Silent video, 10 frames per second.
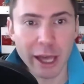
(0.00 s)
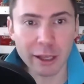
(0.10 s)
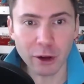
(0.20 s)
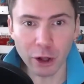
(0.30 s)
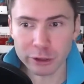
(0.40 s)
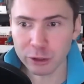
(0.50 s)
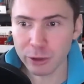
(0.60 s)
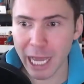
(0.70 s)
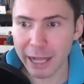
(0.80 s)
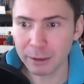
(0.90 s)
It
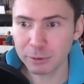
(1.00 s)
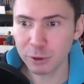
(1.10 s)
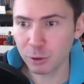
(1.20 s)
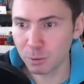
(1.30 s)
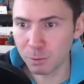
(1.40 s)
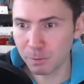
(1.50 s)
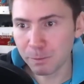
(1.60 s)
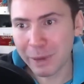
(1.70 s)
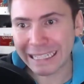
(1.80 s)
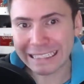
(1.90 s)
also helps to
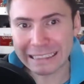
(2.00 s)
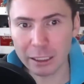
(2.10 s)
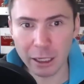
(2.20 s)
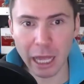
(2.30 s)
build